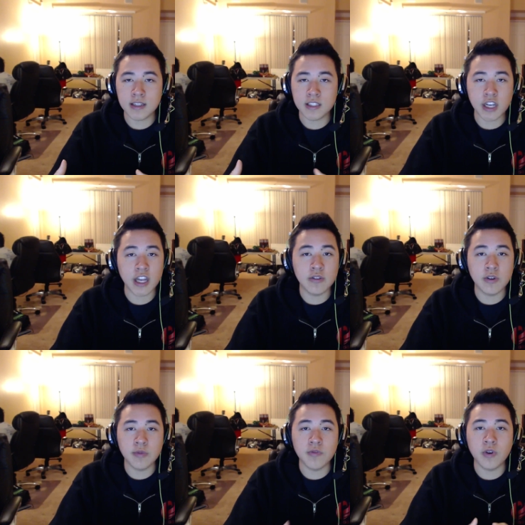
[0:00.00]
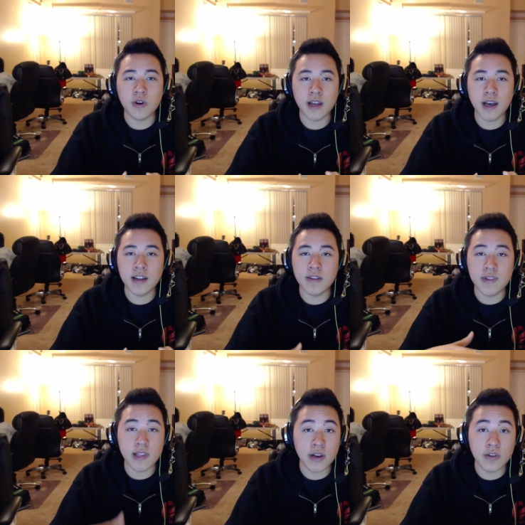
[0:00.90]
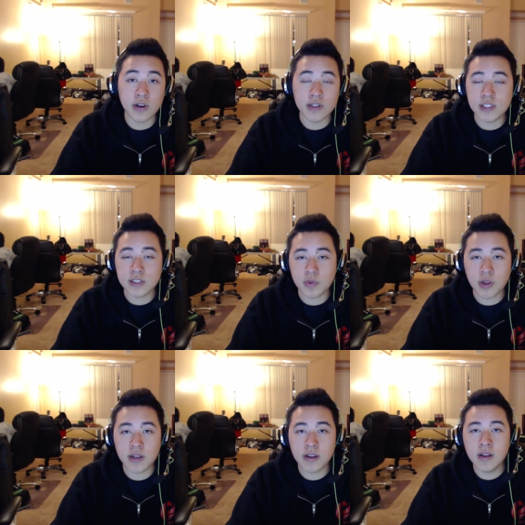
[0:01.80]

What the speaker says: January before it got even later on in the split.